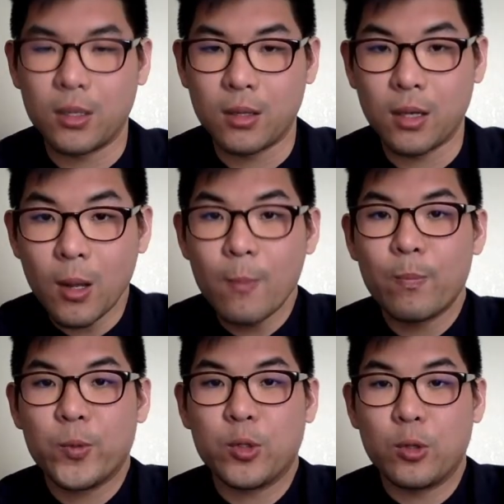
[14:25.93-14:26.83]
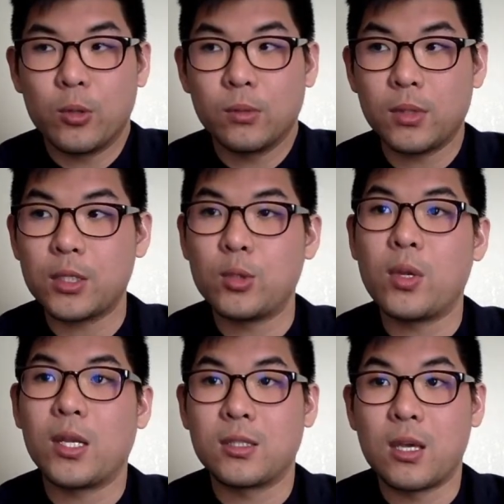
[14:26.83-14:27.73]
at night. So let's do
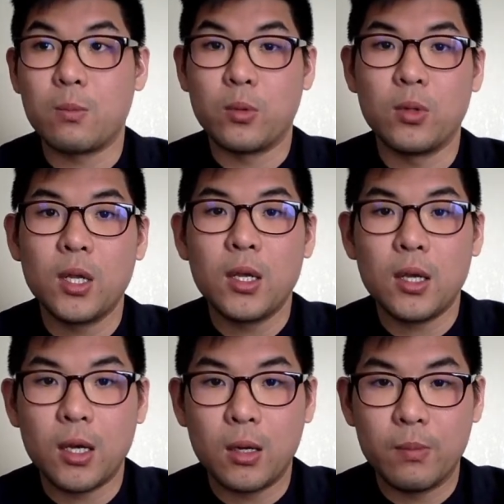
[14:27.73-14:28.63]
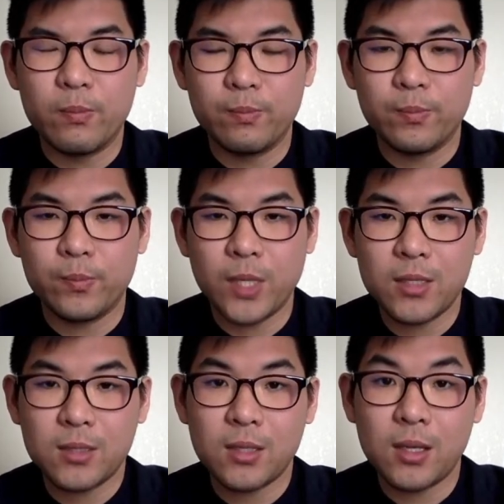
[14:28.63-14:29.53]
an example. Um,
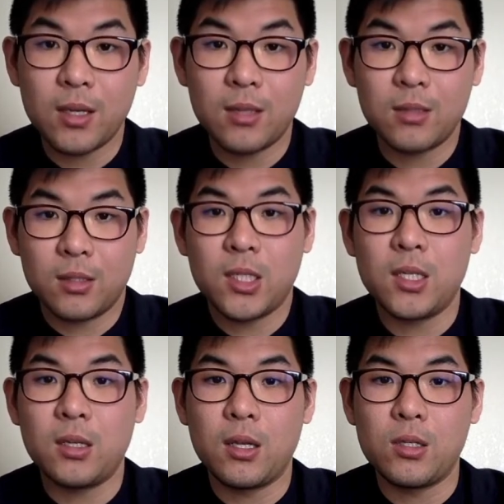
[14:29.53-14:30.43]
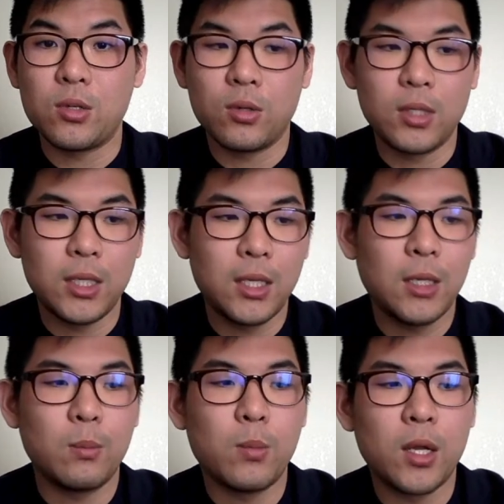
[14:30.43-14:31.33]
let's say it's a teenager
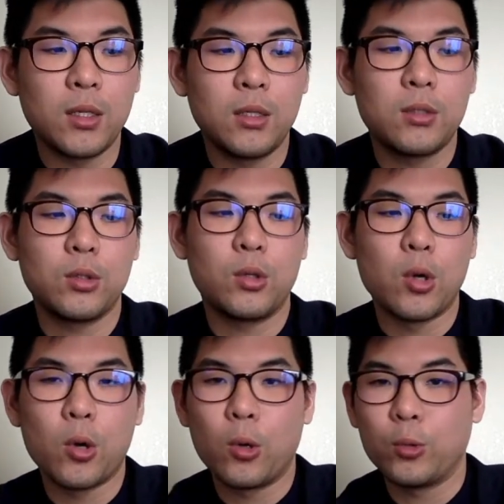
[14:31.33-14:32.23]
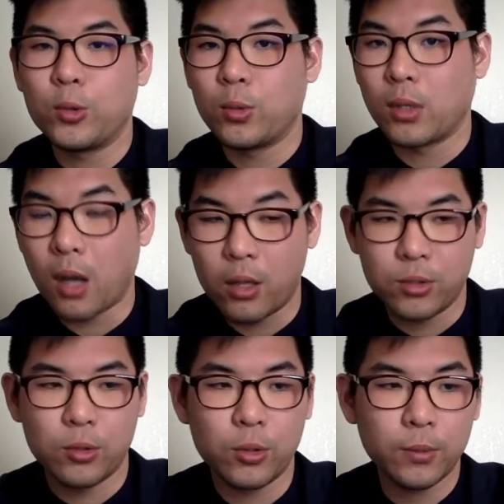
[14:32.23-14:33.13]
needing money to go to a
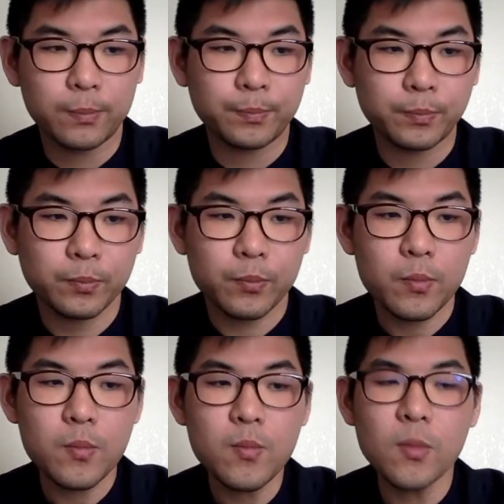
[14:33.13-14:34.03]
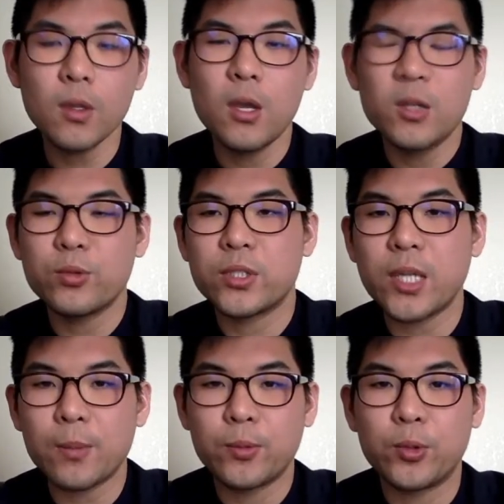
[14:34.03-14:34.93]
concert so
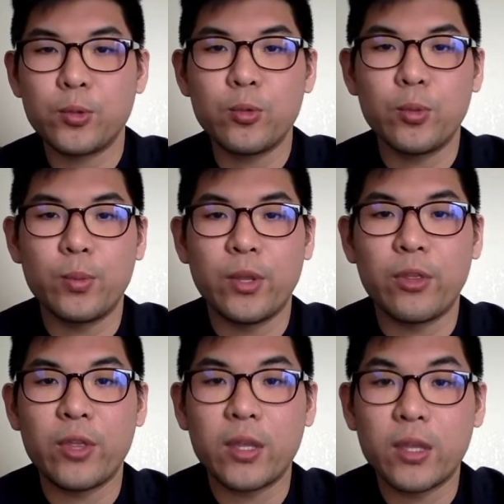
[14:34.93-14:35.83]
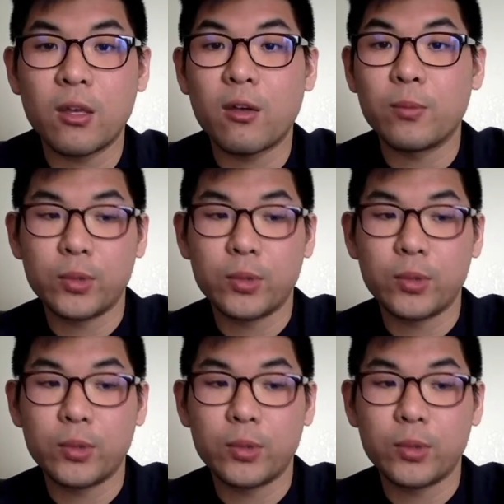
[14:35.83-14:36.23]
step two be thinking of